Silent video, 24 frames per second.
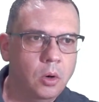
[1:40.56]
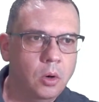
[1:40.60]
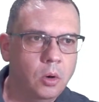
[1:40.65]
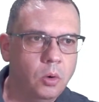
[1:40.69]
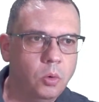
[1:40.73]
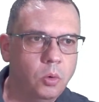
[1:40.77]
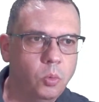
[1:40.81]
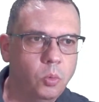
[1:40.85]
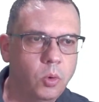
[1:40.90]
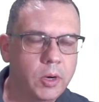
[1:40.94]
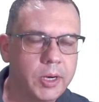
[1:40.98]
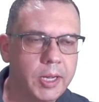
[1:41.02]

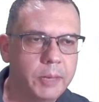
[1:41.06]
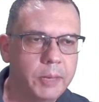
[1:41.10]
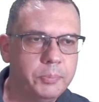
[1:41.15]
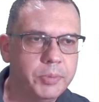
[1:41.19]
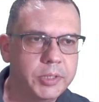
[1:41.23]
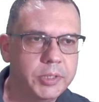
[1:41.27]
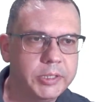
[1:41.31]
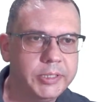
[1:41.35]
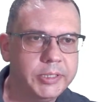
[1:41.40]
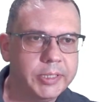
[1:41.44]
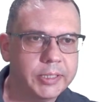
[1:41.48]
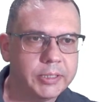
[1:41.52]
What I
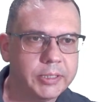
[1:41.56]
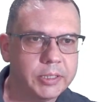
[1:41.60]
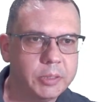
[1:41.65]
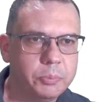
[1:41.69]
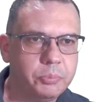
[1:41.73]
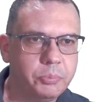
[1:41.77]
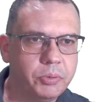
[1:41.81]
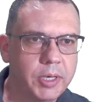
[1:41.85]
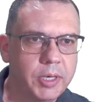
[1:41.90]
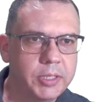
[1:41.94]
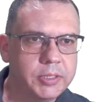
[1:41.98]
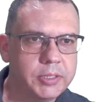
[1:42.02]
predict the
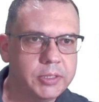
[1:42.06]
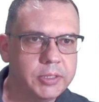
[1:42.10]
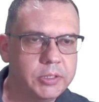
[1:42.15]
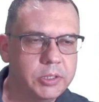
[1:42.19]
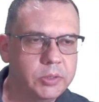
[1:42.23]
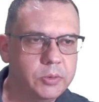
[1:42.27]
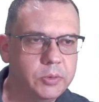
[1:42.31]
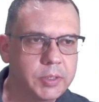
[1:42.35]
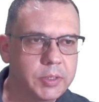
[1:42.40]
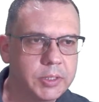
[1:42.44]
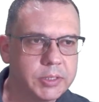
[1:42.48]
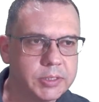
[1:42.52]
price to
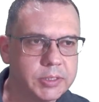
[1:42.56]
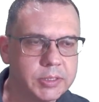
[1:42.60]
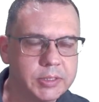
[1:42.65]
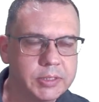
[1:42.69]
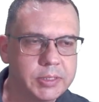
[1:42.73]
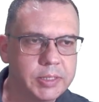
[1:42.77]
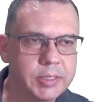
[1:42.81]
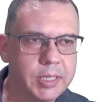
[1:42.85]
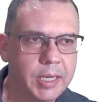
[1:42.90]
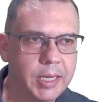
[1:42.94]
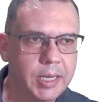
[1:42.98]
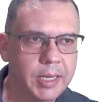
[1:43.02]
do is
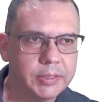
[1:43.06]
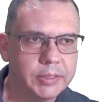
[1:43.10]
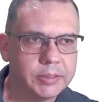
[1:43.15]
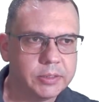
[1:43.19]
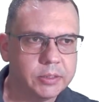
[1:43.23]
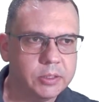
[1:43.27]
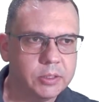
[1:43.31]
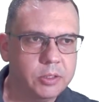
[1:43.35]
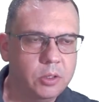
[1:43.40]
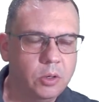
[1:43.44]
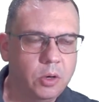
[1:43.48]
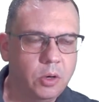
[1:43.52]
not
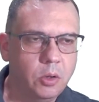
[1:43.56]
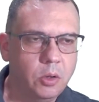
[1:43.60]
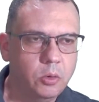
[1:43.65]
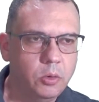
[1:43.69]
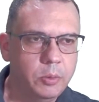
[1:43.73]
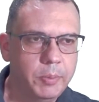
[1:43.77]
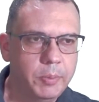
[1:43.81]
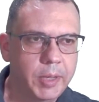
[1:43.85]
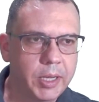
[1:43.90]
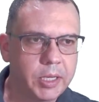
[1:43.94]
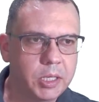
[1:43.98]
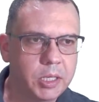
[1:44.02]
go all the way
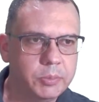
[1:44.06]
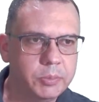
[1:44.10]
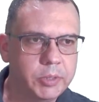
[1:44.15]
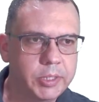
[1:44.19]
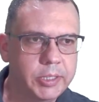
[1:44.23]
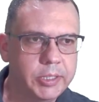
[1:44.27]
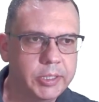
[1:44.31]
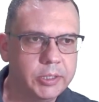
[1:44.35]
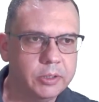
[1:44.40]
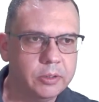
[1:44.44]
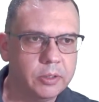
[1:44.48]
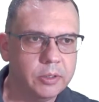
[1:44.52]
back up to
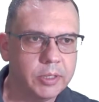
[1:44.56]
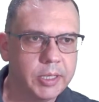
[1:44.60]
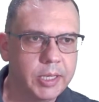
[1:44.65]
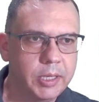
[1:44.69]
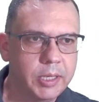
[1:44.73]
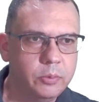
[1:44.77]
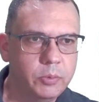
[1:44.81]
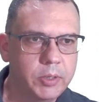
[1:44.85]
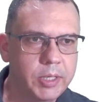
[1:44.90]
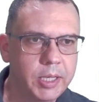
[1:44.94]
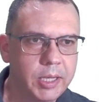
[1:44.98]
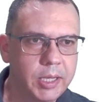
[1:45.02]
here. Okay,
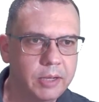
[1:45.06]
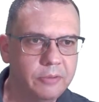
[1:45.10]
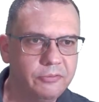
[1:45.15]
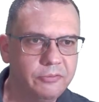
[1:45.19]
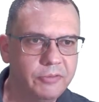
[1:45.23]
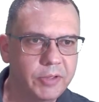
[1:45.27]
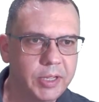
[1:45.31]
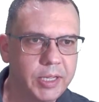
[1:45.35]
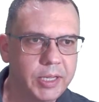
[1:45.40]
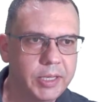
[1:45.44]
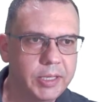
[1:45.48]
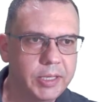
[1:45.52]
we have
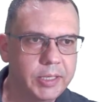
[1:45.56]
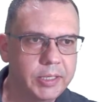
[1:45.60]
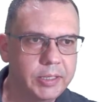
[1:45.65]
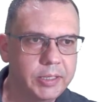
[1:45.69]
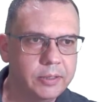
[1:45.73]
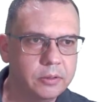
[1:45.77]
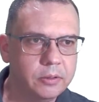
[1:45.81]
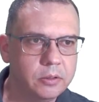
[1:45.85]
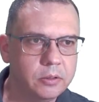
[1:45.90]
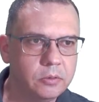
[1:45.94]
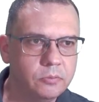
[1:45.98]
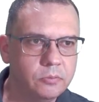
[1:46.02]
a
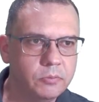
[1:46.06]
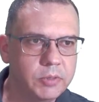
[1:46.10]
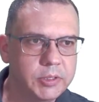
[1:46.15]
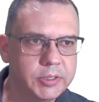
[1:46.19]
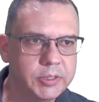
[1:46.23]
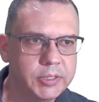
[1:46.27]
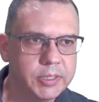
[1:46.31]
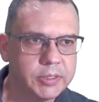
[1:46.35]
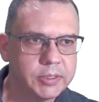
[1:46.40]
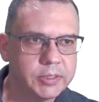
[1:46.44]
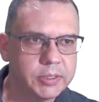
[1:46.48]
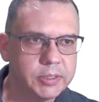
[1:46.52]

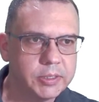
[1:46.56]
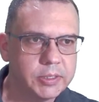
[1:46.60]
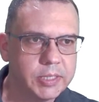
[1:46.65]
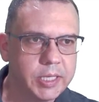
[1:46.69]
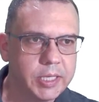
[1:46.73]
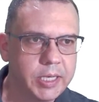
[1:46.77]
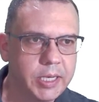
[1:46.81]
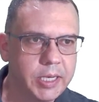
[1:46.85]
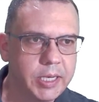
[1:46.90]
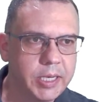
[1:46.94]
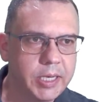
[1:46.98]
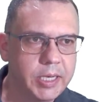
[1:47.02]
resistance
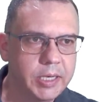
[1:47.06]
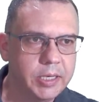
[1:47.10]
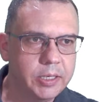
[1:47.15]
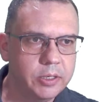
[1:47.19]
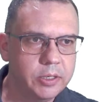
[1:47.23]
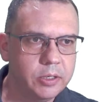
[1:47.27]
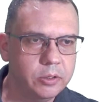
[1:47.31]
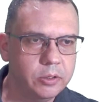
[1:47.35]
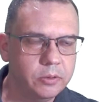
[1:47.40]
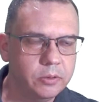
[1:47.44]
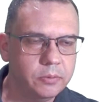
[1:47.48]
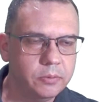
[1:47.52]

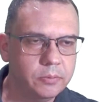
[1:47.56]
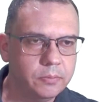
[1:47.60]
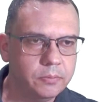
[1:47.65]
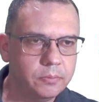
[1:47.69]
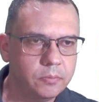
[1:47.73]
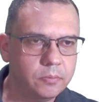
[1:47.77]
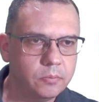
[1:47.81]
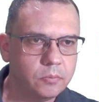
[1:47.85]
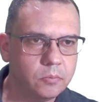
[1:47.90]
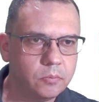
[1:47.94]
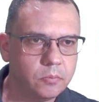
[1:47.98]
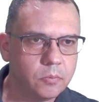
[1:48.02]
here
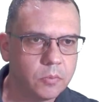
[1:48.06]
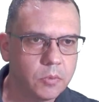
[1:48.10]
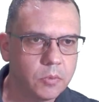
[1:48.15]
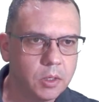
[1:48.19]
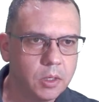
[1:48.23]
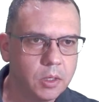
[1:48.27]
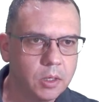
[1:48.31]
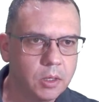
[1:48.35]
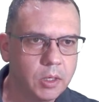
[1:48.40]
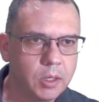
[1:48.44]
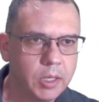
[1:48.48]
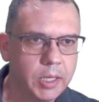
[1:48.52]

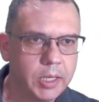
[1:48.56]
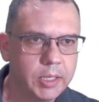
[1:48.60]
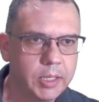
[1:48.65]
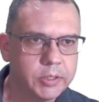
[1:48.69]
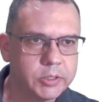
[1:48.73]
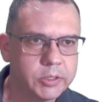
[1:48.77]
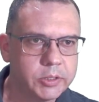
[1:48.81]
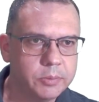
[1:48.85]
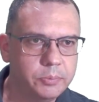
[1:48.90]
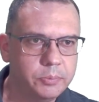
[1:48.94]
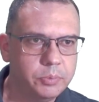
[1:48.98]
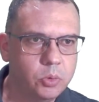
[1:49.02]
and
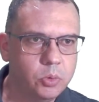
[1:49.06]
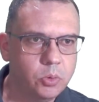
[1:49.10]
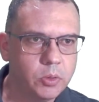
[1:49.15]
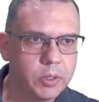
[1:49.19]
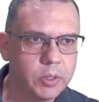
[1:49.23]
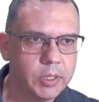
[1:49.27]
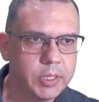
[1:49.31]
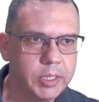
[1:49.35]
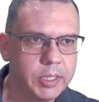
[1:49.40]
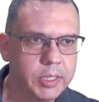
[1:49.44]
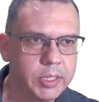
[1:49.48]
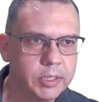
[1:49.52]
support
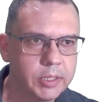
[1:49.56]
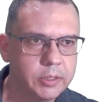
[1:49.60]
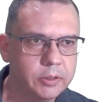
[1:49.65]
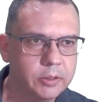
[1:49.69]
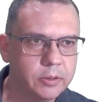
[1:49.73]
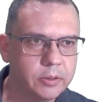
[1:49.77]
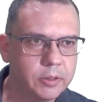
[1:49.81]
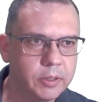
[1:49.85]
here.